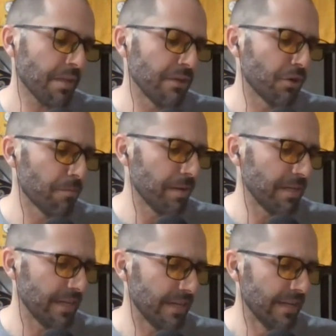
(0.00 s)
in your
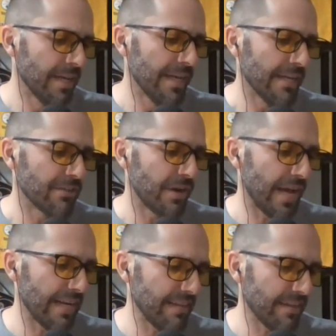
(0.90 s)
opinion, is there
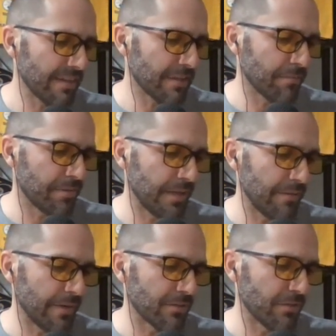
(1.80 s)
anything to complain
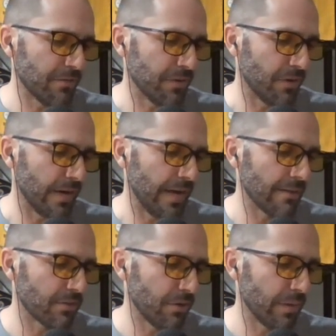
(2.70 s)
about so far?
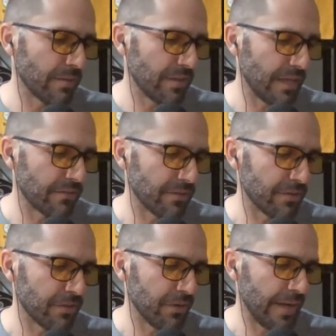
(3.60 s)
As always, thanks for the
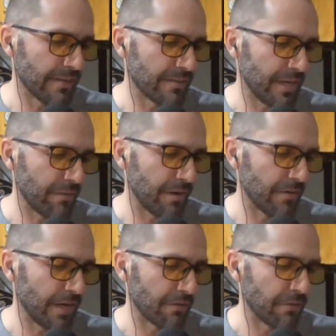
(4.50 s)
show. Hashtag Ride or
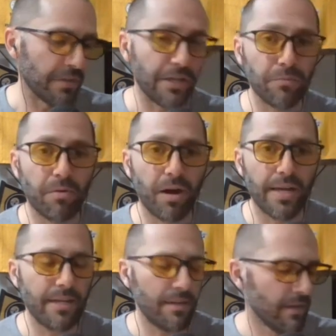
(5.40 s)
Die Crew. Thank you,
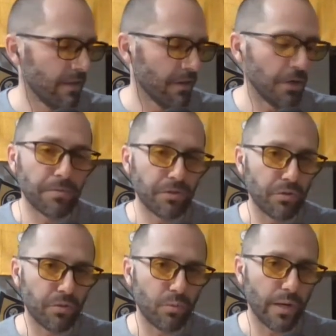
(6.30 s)
Brian. Hope you're
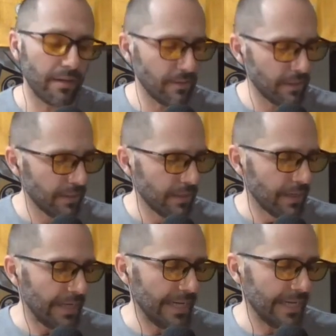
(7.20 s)
doing well.
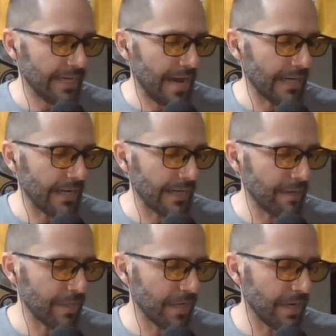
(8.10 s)
And I, I got
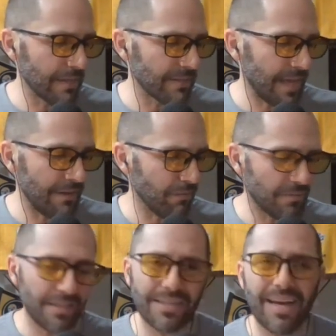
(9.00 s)
to be honest, I don't
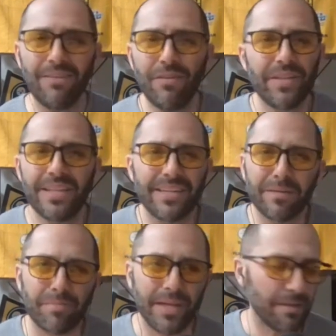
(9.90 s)
think, I don't have anything to
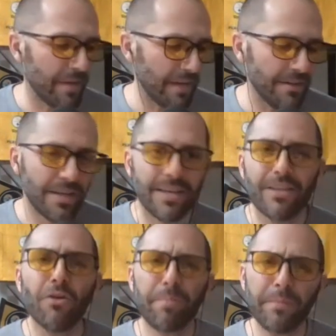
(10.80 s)
complain about.
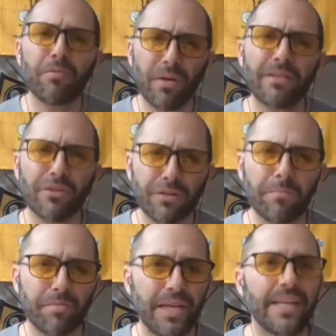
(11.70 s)
There are people out there to
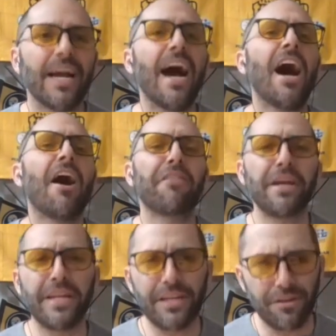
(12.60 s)
complaining, oh,
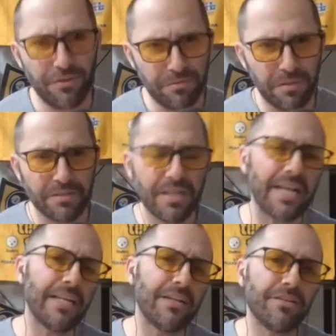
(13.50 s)
they need to do this.
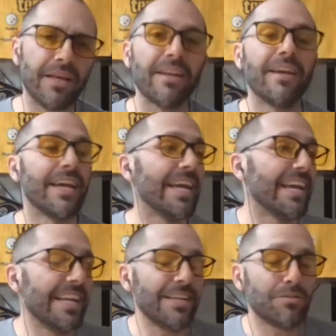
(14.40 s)
They need to do that.
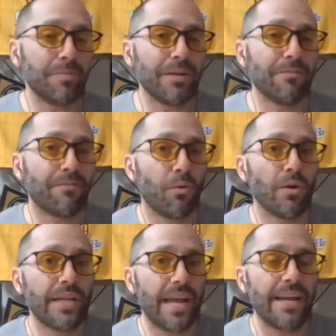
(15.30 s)
It has been
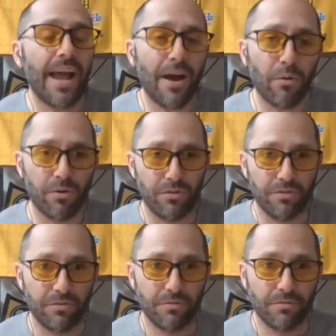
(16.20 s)
forty-eight
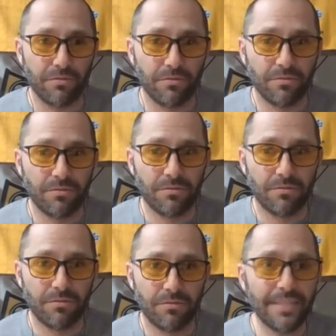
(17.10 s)
hours.
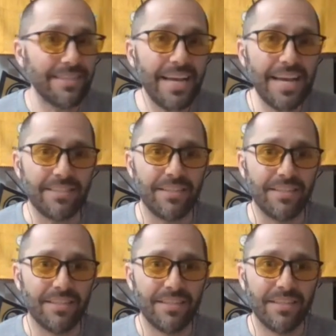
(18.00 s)
That's it.
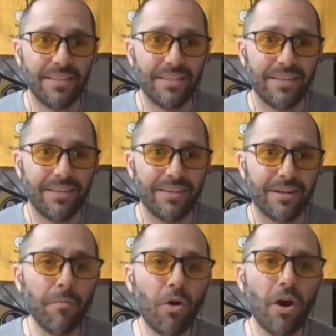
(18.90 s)

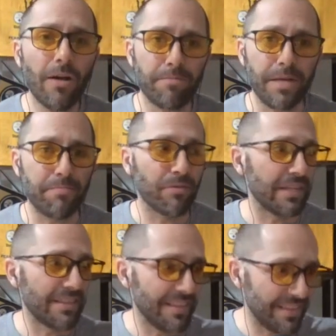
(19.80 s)
Come on, people.
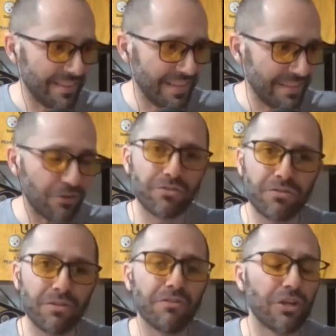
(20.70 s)
Like, th th
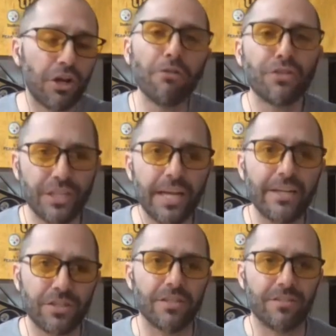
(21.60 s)
there's
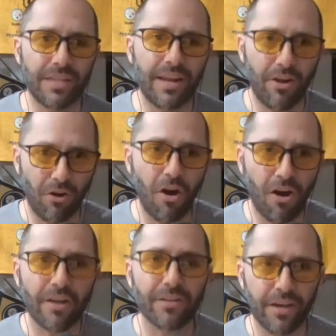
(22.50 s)
negotiations that
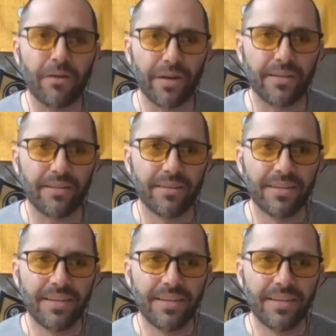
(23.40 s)
are ongoing.